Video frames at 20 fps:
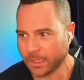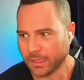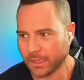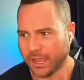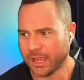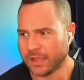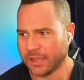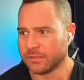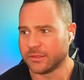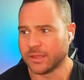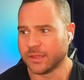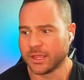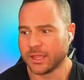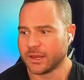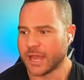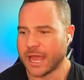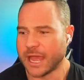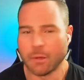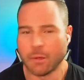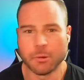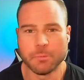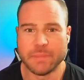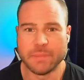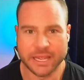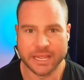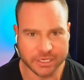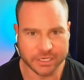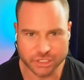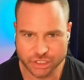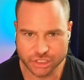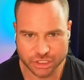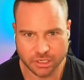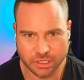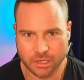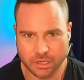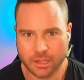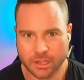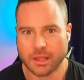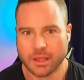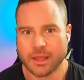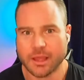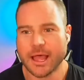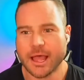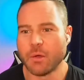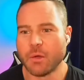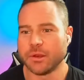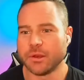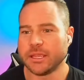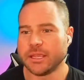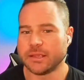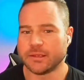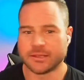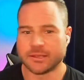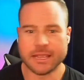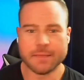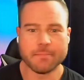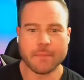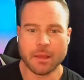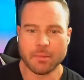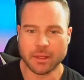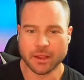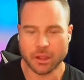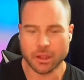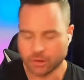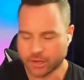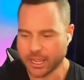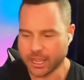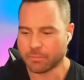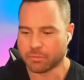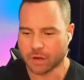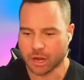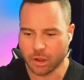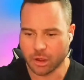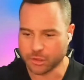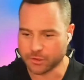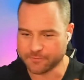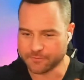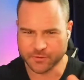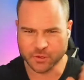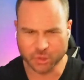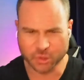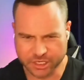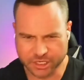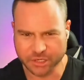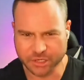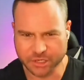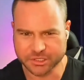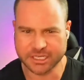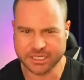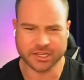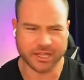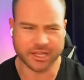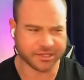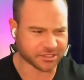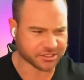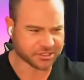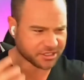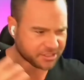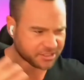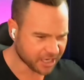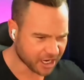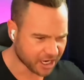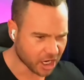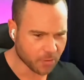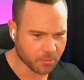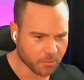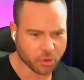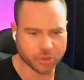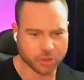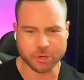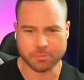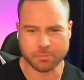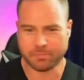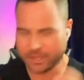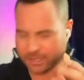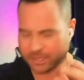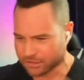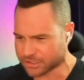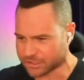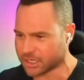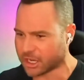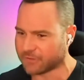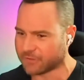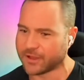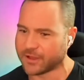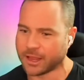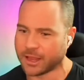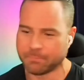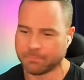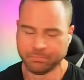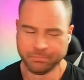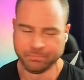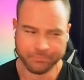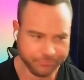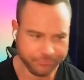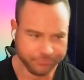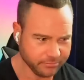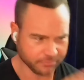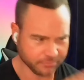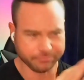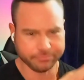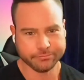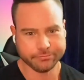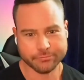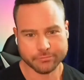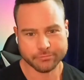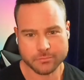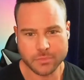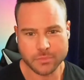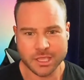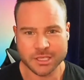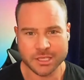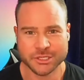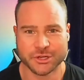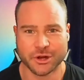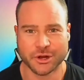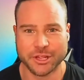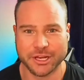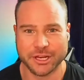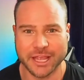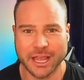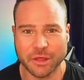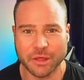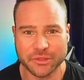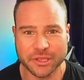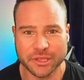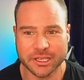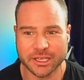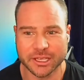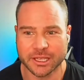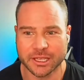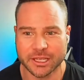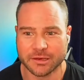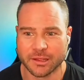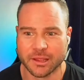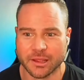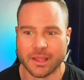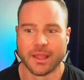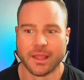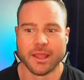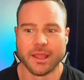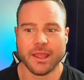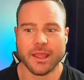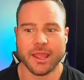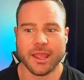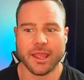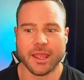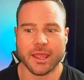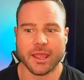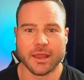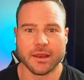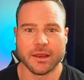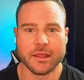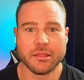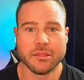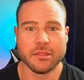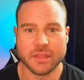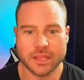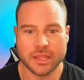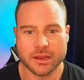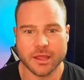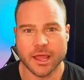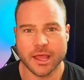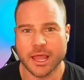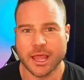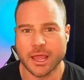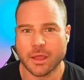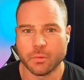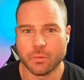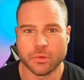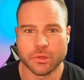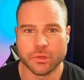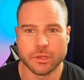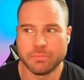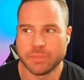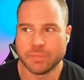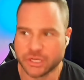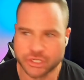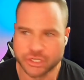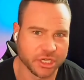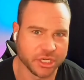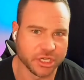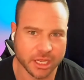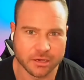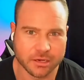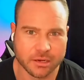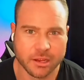and then I would binge. I'm like, okay, bro, you feel guilty, like this is terrible, you're beating yourself up. Start eating healthy again, and then I would binge again.